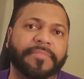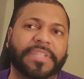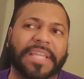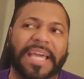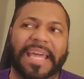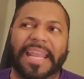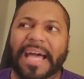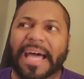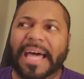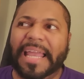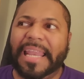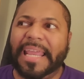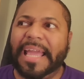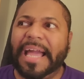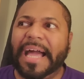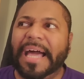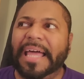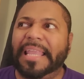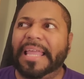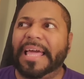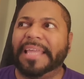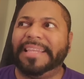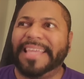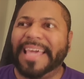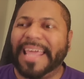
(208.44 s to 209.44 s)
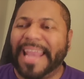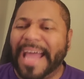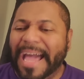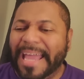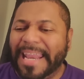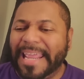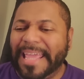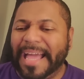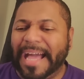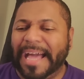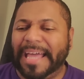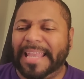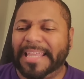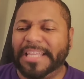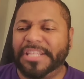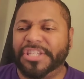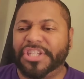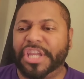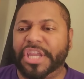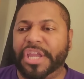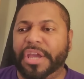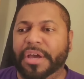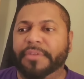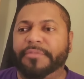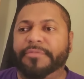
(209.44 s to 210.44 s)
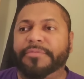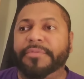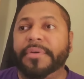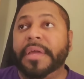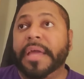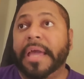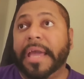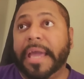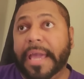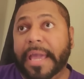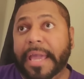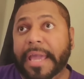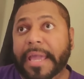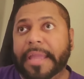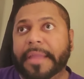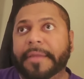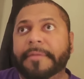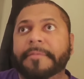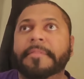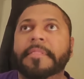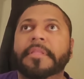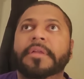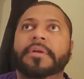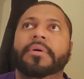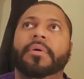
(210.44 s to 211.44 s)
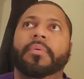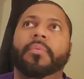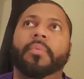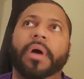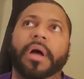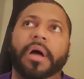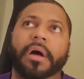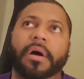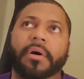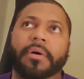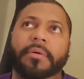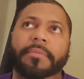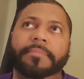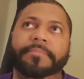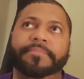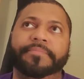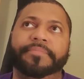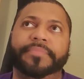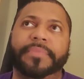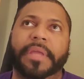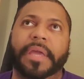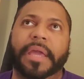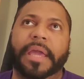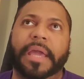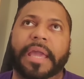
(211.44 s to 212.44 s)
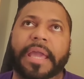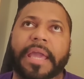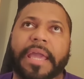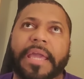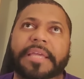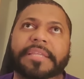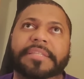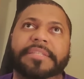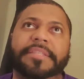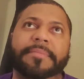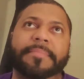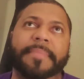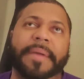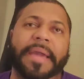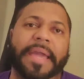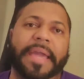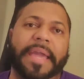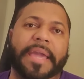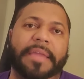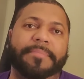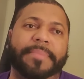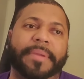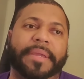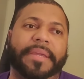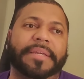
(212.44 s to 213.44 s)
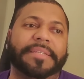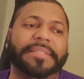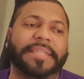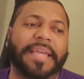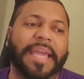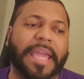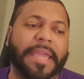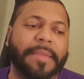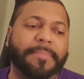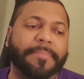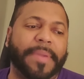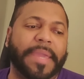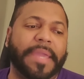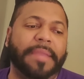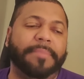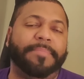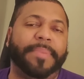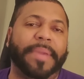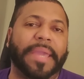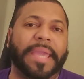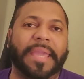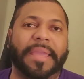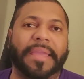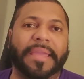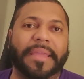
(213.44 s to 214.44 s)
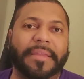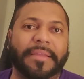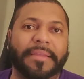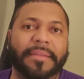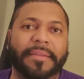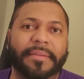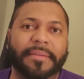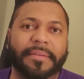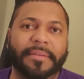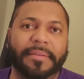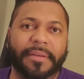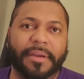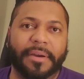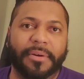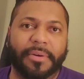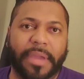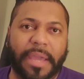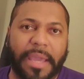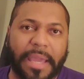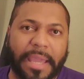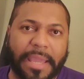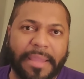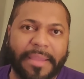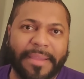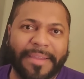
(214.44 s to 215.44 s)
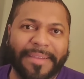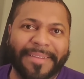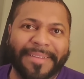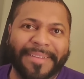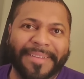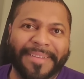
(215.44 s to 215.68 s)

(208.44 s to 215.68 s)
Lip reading: That ideology of, hey, well, A is the man because A beat B, okay?